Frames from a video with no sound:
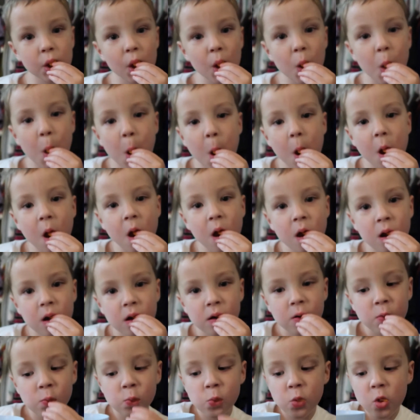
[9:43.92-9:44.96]
What do you want to
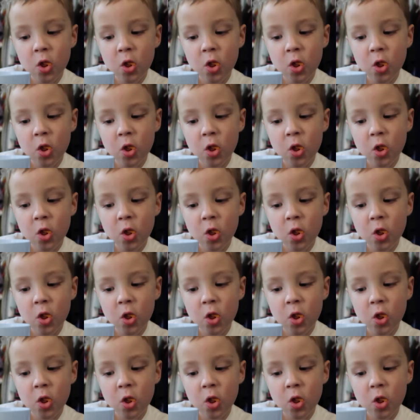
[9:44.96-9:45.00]
say?